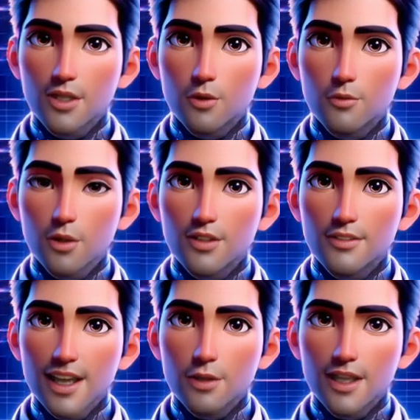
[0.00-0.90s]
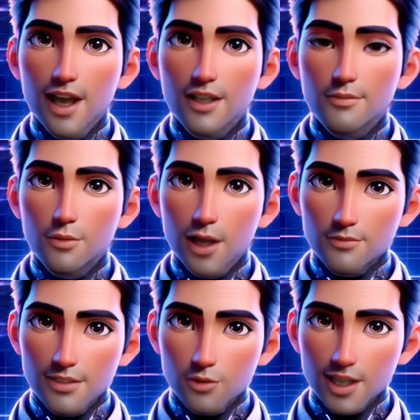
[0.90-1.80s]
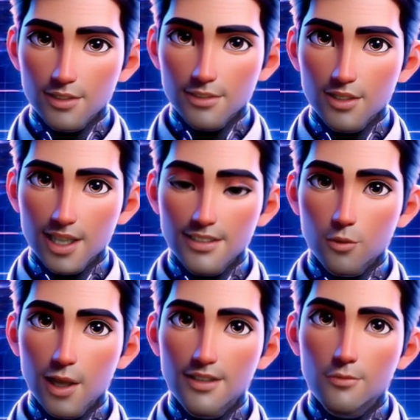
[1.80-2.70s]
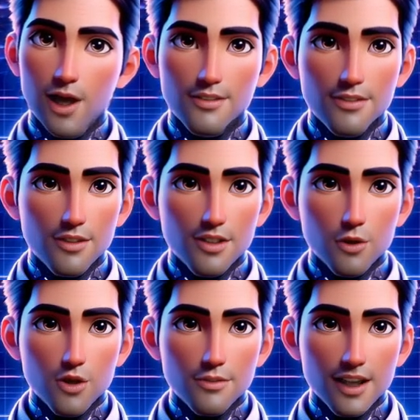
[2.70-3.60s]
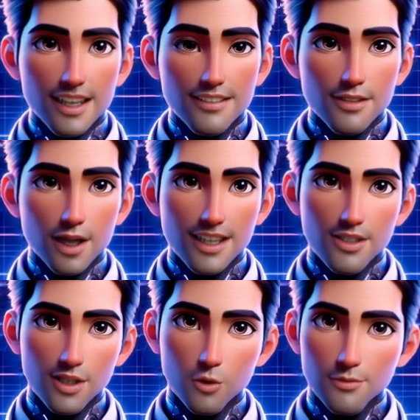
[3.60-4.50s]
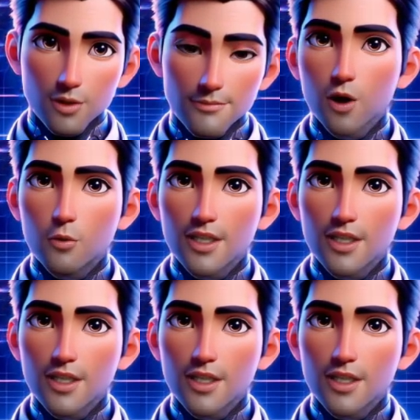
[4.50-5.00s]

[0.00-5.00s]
and capabilities, tailored for those new to this revolutionary tool. We'll unveil